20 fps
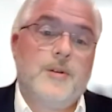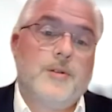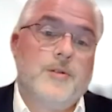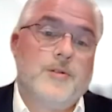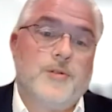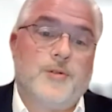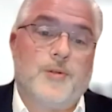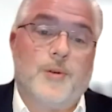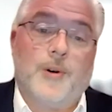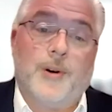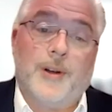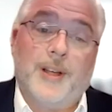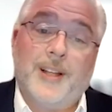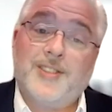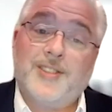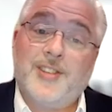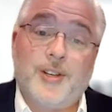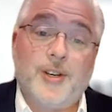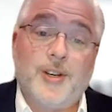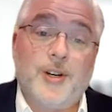Sure,
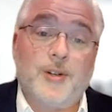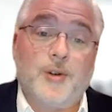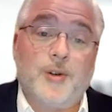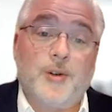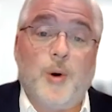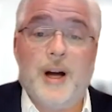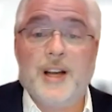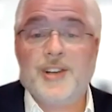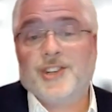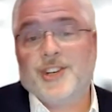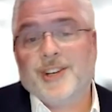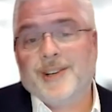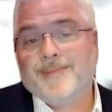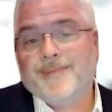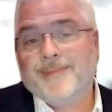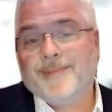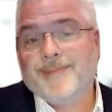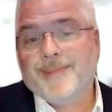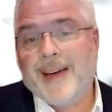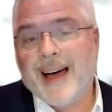that's a good
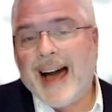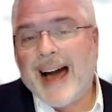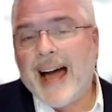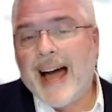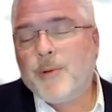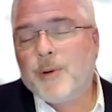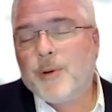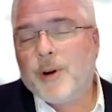question. I